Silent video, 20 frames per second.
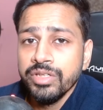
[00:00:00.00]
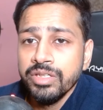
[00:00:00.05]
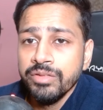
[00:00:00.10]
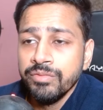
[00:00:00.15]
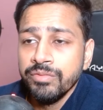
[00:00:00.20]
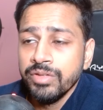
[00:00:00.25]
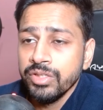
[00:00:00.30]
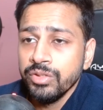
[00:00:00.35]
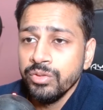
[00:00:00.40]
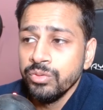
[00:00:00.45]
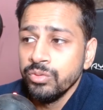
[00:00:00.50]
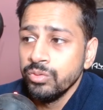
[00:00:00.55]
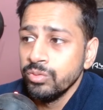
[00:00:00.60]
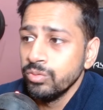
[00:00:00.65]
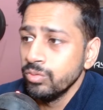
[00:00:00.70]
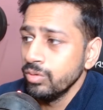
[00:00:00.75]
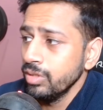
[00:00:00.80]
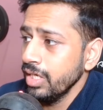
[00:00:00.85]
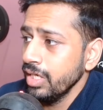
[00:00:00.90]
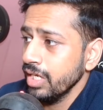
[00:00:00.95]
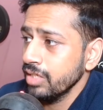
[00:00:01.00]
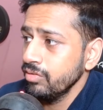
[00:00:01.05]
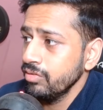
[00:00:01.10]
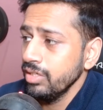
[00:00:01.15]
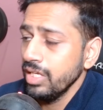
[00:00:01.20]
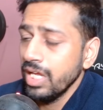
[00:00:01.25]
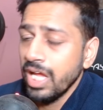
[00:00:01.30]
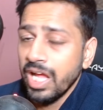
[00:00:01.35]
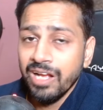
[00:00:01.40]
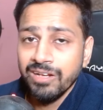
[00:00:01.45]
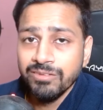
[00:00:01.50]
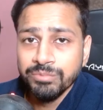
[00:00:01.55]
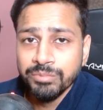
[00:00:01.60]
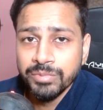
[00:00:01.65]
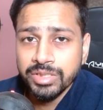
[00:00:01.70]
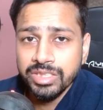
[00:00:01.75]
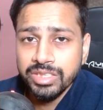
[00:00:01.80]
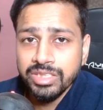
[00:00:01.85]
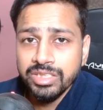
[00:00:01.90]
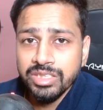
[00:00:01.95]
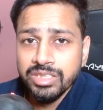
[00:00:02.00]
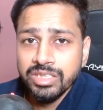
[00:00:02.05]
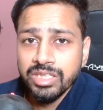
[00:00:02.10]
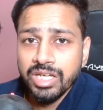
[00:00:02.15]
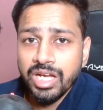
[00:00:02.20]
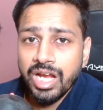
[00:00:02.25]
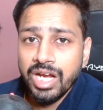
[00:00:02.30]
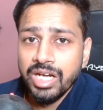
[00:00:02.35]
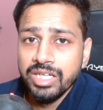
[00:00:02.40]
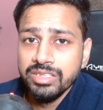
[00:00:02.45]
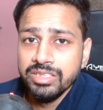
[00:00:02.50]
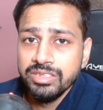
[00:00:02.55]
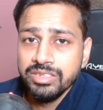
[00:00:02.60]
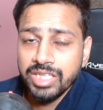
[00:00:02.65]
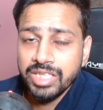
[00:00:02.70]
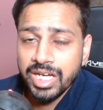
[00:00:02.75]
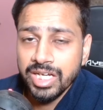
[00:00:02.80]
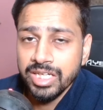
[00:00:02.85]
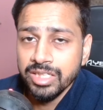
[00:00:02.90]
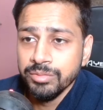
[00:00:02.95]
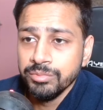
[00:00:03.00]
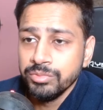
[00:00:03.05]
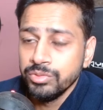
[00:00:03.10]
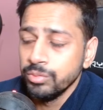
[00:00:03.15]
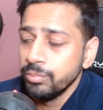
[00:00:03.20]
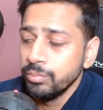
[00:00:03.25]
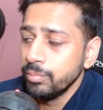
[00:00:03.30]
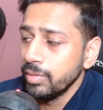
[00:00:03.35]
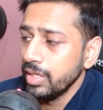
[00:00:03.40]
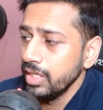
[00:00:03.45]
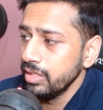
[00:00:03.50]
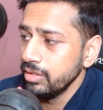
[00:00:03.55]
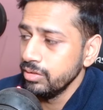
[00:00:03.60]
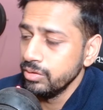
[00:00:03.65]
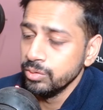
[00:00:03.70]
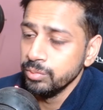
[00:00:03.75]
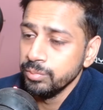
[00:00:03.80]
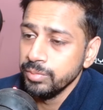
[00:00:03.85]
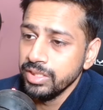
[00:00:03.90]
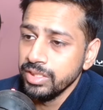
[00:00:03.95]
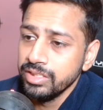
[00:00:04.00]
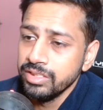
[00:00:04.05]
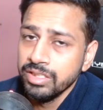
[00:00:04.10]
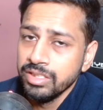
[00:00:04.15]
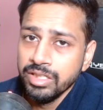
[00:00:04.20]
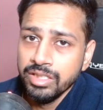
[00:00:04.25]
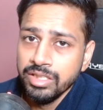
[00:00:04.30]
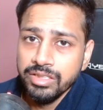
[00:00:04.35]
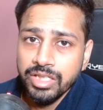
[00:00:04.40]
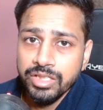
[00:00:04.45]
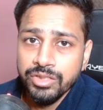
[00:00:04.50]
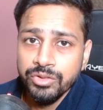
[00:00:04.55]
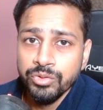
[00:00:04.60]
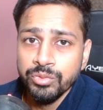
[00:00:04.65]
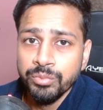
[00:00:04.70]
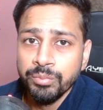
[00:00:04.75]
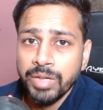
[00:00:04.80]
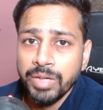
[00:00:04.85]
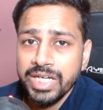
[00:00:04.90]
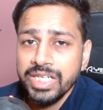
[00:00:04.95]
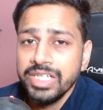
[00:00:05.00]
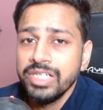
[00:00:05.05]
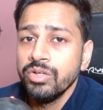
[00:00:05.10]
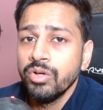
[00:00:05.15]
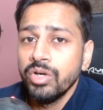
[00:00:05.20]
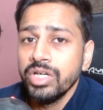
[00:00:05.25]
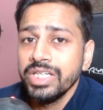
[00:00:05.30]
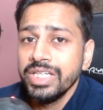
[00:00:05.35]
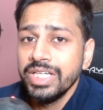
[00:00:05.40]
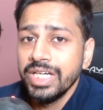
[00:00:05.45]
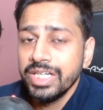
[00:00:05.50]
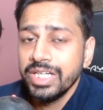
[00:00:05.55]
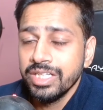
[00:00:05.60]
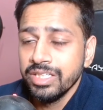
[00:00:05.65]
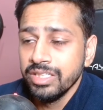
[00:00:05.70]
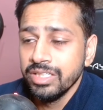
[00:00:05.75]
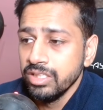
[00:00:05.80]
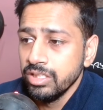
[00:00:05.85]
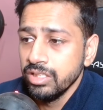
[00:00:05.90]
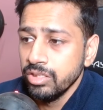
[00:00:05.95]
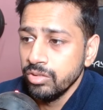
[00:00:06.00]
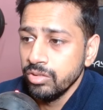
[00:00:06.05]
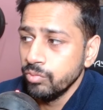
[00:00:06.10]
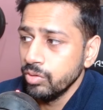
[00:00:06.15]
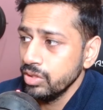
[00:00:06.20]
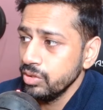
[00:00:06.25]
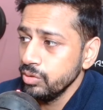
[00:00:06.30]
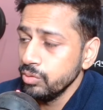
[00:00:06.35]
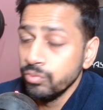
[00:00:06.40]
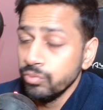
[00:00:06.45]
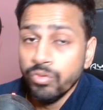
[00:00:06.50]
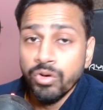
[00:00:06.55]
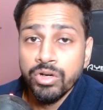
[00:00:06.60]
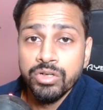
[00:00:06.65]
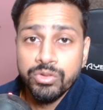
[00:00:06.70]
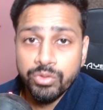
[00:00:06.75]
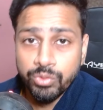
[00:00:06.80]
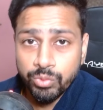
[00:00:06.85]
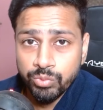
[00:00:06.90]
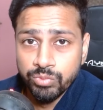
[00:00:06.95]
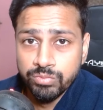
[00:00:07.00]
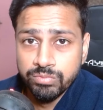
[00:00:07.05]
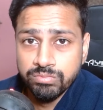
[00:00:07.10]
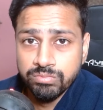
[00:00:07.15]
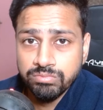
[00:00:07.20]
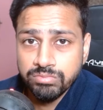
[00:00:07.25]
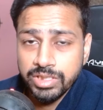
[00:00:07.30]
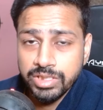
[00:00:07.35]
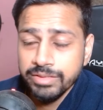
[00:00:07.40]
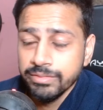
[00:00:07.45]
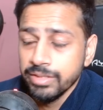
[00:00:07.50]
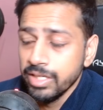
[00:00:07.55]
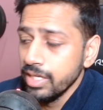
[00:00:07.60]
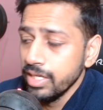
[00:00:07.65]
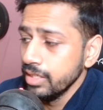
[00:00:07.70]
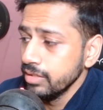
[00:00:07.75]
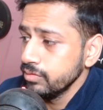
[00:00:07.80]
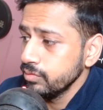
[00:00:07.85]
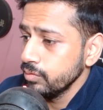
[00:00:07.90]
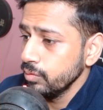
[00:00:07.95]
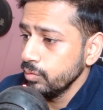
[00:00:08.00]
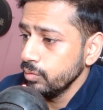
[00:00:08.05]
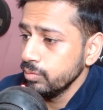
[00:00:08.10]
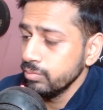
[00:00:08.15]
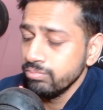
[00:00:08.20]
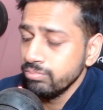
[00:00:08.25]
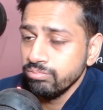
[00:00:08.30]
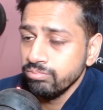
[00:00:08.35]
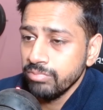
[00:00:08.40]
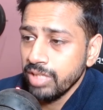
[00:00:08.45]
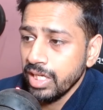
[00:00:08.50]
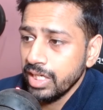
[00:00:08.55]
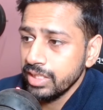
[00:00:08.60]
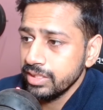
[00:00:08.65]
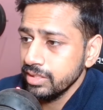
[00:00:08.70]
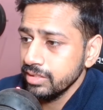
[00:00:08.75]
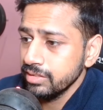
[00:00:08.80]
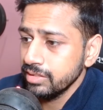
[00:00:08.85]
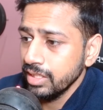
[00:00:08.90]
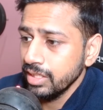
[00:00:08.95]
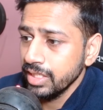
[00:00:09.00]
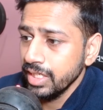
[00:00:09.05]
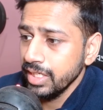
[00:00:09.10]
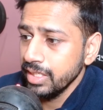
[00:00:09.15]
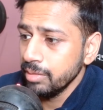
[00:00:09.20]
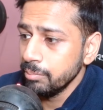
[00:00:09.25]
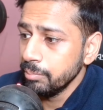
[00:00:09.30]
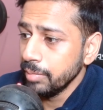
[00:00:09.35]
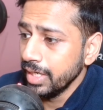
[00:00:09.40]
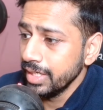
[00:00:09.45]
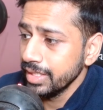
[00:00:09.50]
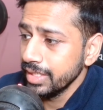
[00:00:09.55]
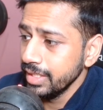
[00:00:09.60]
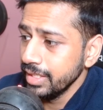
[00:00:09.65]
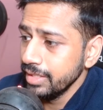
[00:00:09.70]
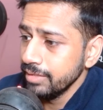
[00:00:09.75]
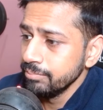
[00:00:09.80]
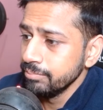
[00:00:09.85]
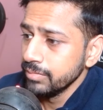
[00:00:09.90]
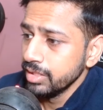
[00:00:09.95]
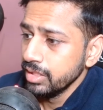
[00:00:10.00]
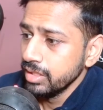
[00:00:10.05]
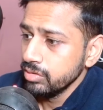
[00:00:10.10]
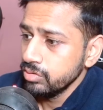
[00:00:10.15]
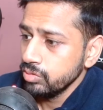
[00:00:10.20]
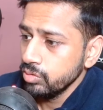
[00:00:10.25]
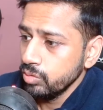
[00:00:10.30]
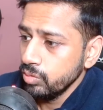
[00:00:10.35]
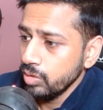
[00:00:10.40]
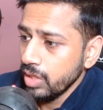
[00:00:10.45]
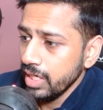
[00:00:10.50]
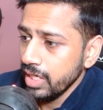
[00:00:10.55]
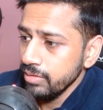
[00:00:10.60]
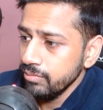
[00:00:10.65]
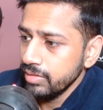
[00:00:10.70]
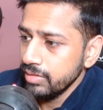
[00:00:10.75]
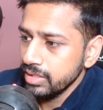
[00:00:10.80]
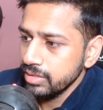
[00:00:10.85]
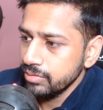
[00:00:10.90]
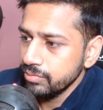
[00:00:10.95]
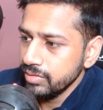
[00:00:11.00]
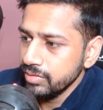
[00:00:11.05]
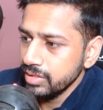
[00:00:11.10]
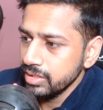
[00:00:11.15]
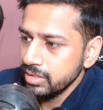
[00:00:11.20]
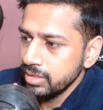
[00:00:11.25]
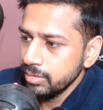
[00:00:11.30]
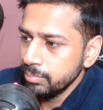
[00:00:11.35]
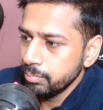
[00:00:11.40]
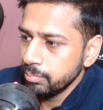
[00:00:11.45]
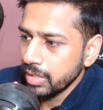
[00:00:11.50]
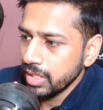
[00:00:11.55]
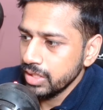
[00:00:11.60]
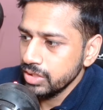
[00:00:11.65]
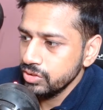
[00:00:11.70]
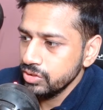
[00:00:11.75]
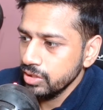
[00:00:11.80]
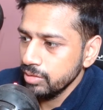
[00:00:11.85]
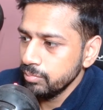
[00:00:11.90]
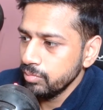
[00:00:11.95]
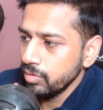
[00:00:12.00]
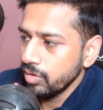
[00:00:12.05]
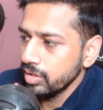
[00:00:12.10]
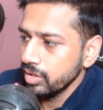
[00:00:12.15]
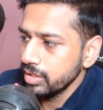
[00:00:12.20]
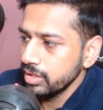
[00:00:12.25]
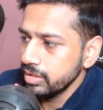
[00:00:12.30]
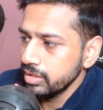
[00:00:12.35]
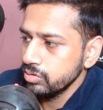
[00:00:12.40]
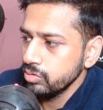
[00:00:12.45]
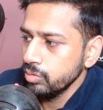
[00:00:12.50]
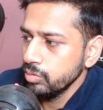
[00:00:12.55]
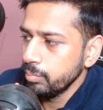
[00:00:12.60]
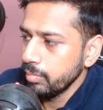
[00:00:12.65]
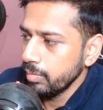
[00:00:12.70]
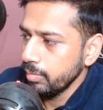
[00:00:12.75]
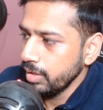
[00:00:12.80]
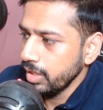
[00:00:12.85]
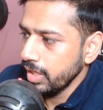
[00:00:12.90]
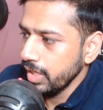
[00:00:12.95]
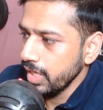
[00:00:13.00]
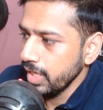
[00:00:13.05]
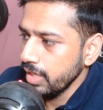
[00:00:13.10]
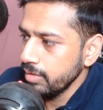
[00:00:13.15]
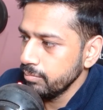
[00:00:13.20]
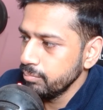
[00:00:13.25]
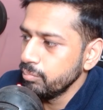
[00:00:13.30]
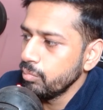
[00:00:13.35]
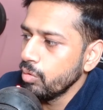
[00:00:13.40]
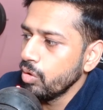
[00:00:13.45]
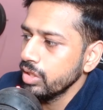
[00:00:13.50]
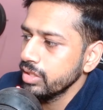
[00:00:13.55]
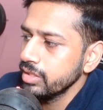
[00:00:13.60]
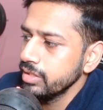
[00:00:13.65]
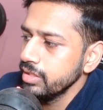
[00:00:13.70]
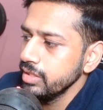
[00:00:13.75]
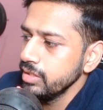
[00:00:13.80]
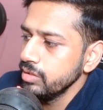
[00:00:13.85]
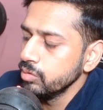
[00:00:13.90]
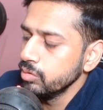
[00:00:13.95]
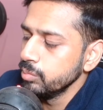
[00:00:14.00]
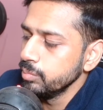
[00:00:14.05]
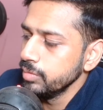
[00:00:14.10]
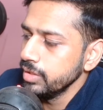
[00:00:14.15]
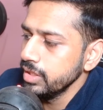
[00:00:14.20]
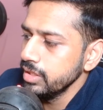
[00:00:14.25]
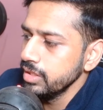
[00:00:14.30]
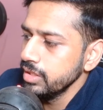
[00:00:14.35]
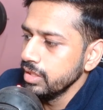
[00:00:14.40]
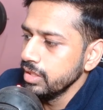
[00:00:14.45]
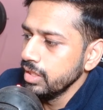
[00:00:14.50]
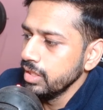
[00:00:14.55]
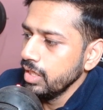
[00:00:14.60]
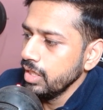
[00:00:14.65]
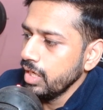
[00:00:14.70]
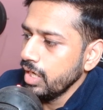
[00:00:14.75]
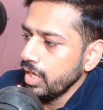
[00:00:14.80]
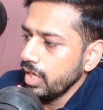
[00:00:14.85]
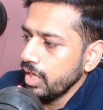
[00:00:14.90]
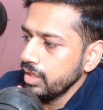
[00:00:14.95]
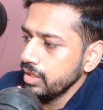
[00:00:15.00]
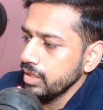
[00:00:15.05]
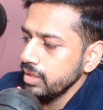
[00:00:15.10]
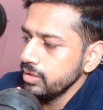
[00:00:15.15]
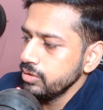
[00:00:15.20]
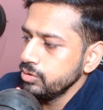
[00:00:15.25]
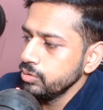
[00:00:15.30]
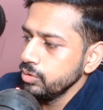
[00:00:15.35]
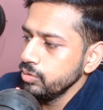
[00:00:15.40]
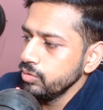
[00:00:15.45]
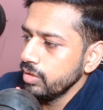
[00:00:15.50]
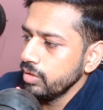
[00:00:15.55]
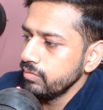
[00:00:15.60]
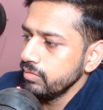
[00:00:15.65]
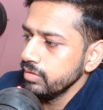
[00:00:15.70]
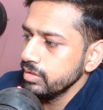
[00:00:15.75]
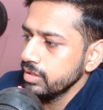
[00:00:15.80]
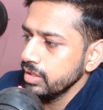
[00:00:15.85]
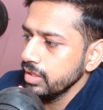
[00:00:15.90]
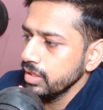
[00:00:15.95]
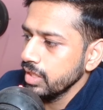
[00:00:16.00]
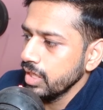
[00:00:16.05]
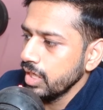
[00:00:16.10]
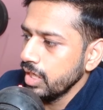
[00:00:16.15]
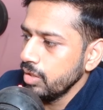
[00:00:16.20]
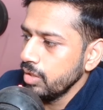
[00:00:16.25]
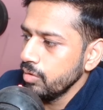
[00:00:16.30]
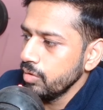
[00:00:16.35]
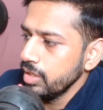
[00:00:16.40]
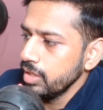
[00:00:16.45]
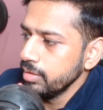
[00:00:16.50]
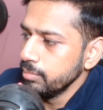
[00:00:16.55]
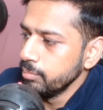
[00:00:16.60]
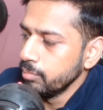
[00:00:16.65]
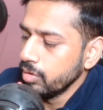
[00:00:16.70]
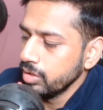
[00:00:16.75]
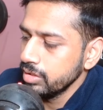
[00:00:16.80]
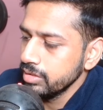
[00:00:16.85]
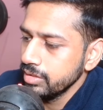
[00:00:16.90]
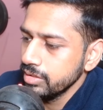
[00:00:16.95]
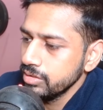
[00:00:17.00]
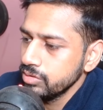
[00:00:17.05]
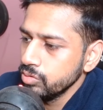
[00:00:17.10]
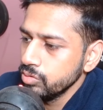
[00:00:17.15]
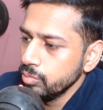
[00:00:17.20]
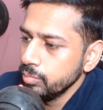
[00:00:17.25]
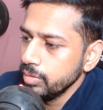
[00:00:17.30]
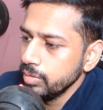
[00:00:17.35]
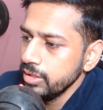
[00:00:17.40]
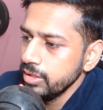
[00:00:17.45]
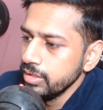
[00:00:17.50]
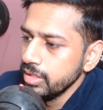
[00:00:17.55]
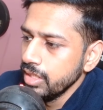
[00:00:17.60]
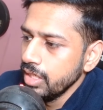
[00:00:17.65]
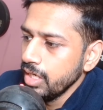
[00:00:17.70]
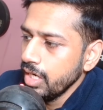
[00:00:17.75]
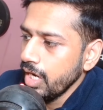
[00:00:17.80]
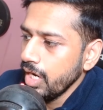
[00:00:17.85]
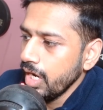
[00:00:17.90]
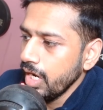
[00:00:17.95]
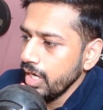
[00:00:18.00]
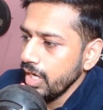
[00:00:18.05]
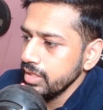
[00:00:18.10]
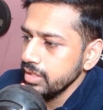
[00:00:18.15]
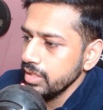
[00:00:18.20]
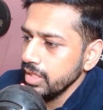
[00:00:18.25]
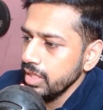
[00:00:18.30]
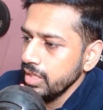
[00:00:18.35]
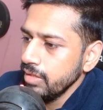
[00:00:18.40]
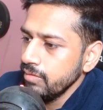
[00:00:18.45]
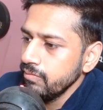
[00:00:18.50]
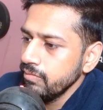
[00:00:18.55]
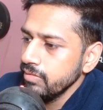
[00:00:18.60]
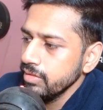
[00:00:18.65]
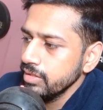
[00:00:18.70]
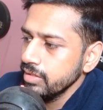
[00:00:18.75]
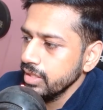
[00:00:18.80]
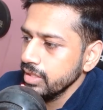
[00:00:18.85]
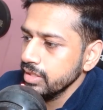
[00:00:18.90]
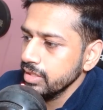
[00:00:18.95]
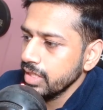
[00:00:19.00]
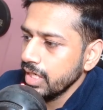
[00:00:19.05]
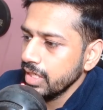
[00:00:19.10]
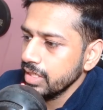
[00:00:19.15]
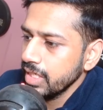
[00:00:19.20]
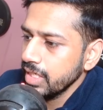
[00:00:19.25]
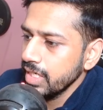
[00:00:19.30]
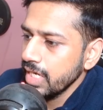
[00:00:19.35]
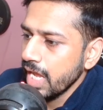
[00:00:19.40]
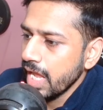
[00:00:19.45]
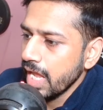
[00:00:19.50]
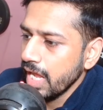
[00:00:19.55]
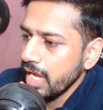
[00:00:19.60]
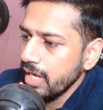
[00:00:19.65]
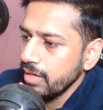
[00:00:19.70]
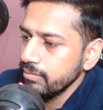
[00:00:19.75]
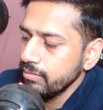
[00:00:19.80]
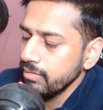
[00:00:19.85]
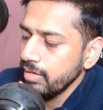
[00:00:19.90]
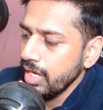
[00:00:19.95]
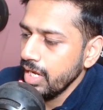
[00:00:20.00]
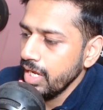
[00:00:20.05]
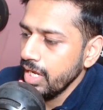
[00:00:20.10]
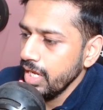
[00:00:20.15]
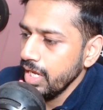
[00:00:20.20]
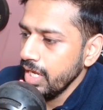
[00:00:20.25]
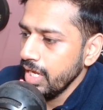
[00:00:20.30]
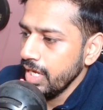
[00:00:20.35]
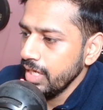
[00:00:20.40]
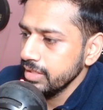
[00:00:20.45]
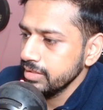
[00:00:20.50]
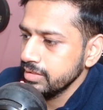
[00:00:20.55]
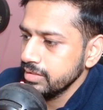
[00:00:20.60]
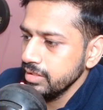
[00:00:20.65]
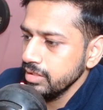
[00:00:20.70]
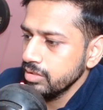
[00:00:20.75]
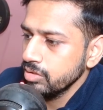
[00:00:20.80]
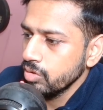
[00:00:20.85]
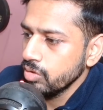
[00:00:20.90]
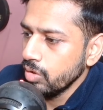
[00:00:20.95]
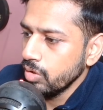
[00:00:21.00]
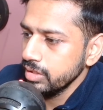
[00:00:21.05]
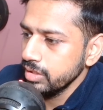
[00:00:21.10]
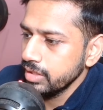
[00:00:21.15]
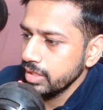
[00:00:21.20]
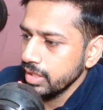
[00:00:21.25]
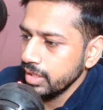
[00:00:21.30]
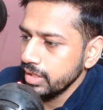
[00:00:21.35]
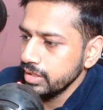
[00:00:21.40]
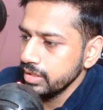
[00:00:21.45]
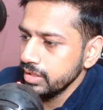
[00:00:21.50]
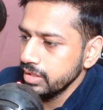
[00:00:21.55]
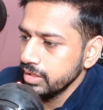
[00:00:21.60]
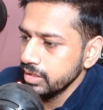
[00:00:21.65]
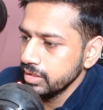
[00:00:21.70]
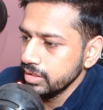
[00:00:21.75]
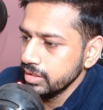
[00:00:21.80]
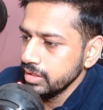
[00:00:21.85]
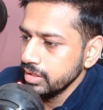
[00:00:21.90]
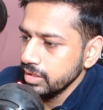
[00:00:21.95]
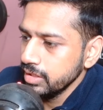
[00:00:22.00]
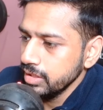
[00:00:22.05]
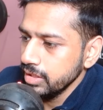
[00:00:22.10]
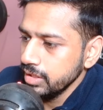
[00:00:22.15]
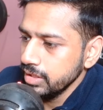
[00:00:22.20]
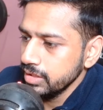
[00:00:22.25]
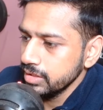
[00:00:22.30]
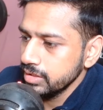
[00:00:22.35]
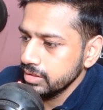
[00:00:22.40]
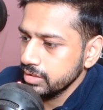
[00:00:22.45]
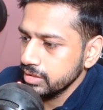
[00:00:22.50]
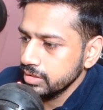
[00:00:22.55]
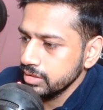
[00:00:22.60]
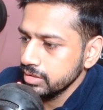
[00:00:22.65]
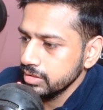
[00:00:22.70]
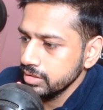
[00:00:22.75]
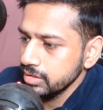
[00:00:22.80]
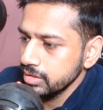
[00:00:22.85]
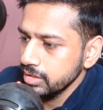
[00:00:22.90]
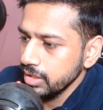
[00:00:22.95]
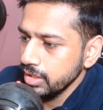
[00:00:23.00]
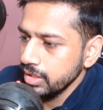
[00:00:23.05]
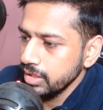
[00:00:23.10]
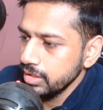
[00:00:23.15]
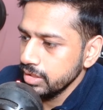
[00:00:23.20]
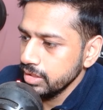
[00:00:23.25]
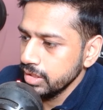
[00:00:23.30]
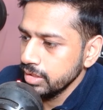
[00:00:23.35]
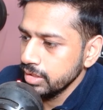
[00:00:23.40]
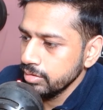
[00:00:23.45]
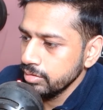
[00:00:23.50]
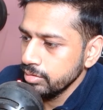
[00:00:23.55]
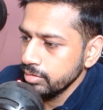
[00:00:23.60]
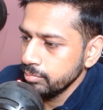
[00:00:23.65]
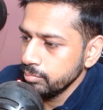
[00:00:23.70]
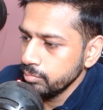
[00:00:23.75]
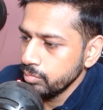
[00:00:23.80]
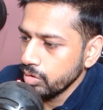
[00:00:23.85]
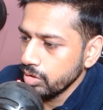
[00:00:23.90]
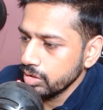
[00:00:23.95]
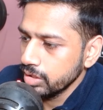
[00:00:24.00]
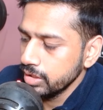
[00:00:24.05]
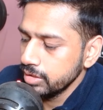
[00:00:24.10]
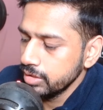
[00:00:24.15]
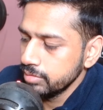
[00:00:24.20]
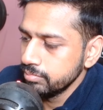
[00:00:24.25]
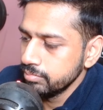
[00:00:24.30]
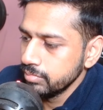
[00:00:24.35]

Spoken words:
when you actually have money and time to buy a domain, then you might not get what you want to, right? So that is again a bargain. So I went with partial blogger. So I have bought the domain, and I'll show you everything how I bought this domain, and everything that I have as the content is in Blogger.